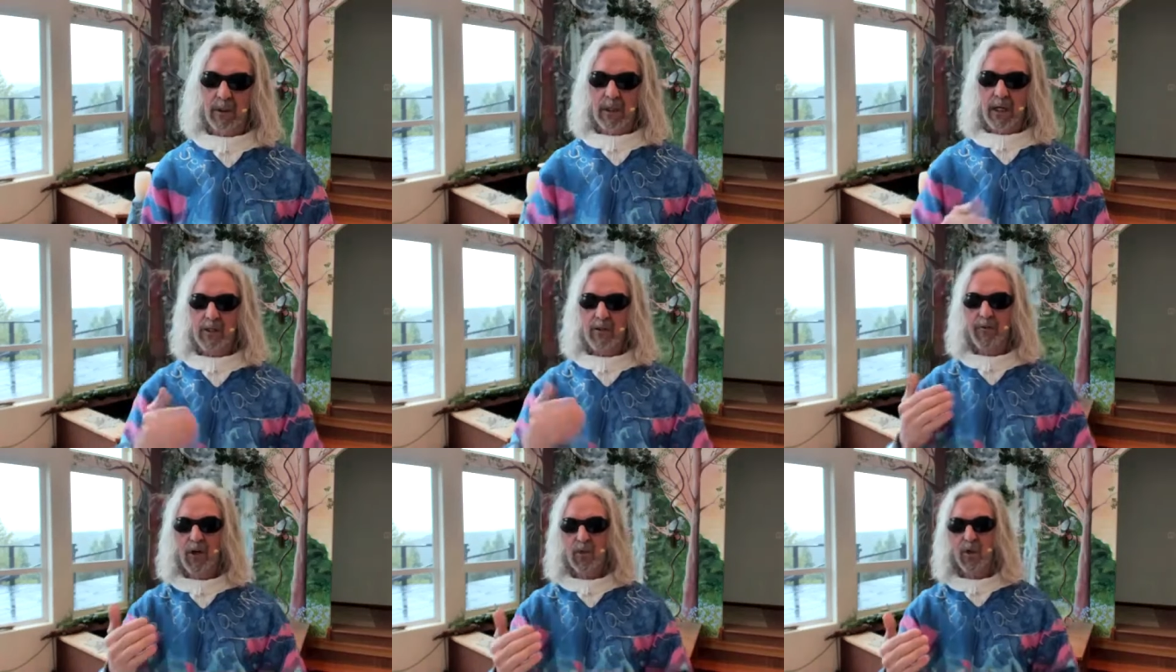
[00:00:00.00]
And the
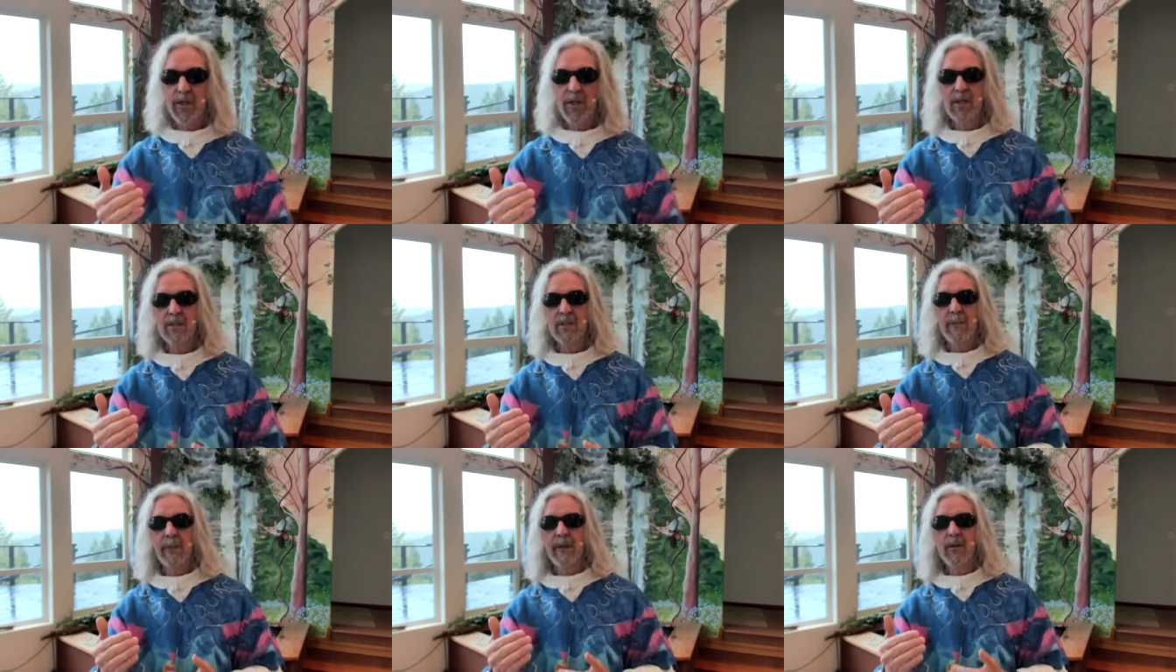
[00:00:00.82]
first one is
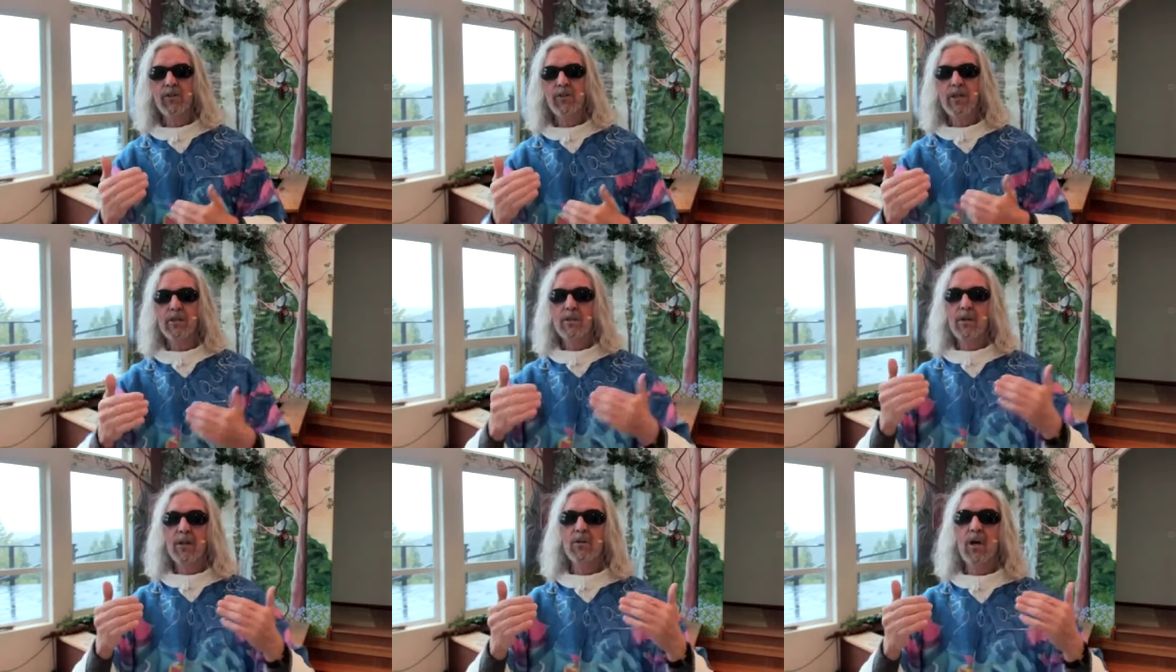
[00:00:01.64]
Jesus on
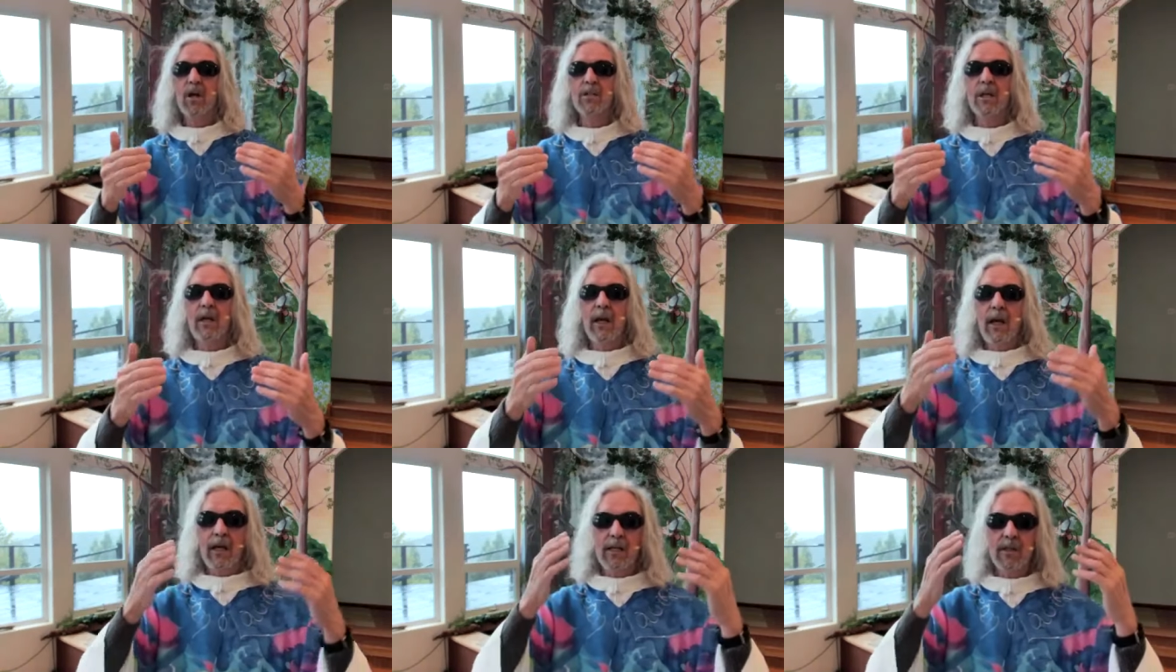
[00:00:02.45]
the cross
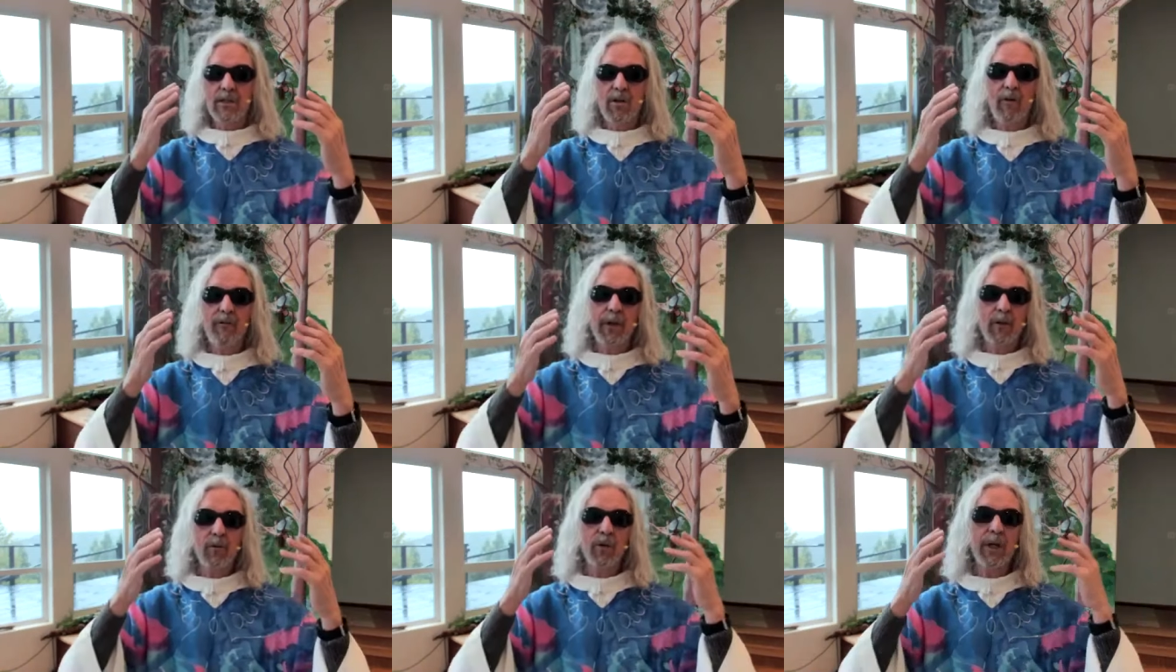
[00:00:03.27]
is
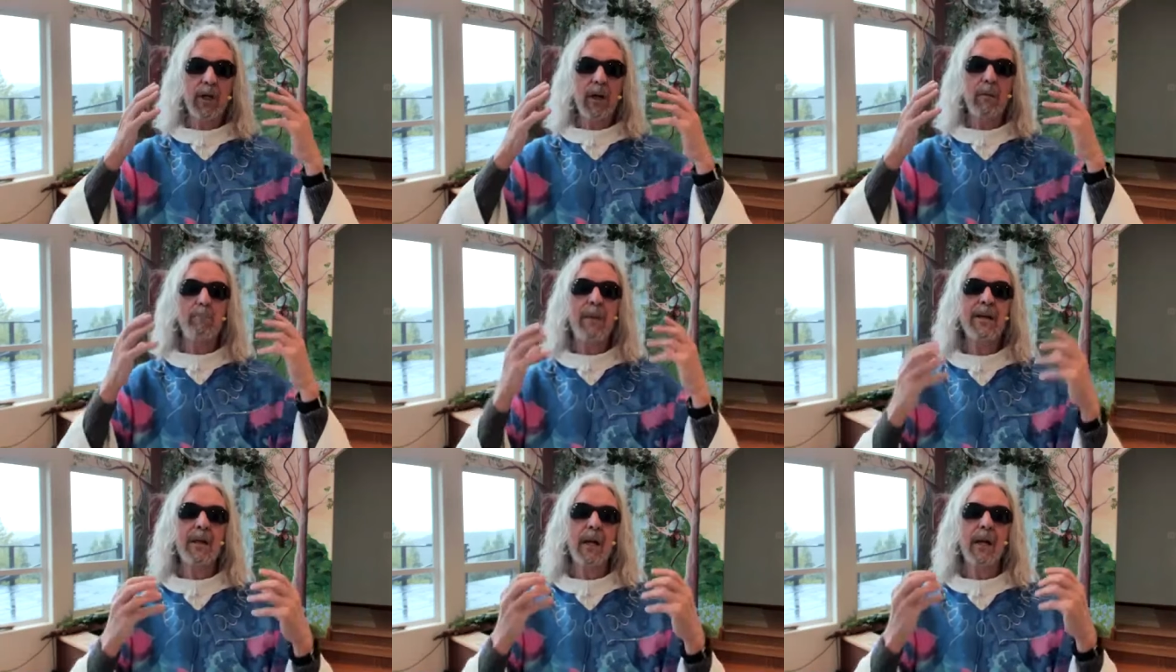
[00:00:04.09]
suffering real
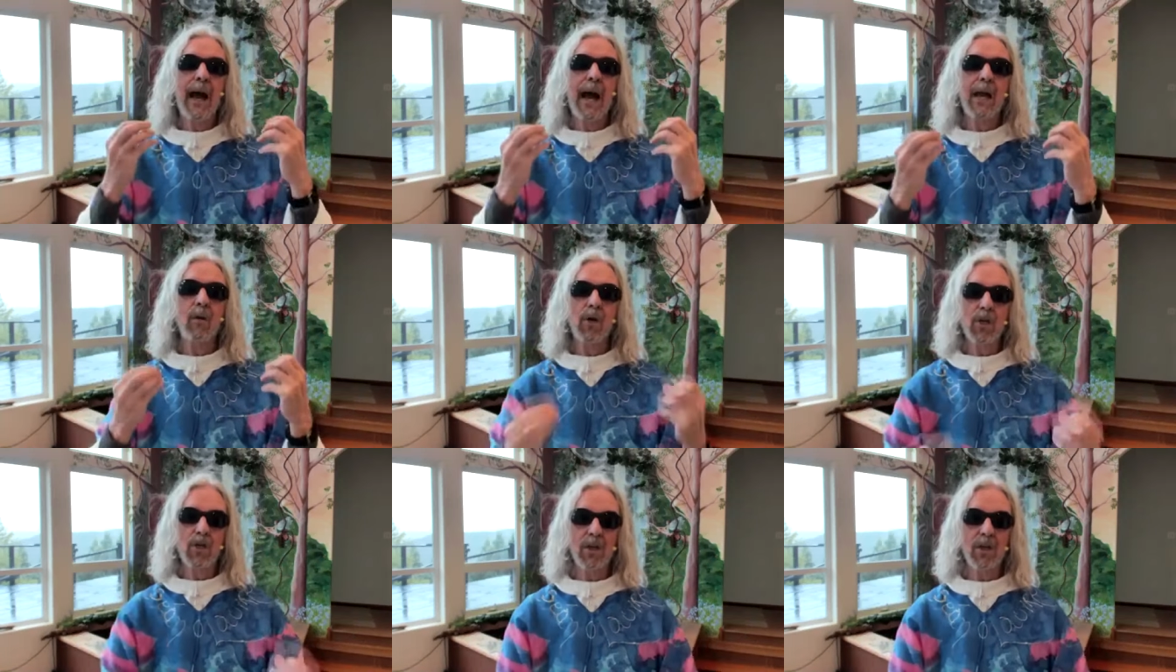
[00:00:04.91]
mental anguish.